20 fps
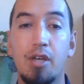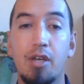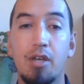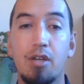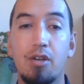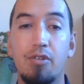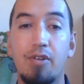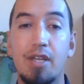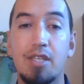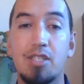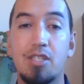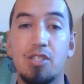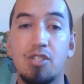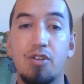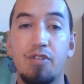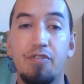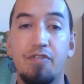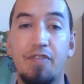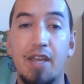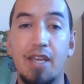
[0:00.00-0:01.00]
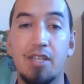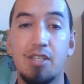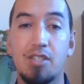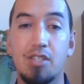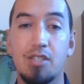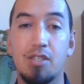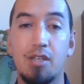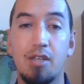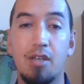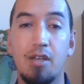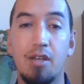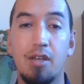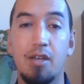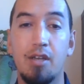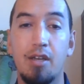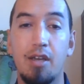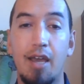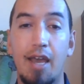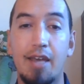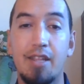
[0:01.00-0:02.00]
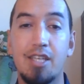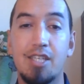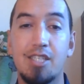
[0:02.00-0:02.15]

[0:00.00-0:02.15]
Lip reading: caresses your face, and the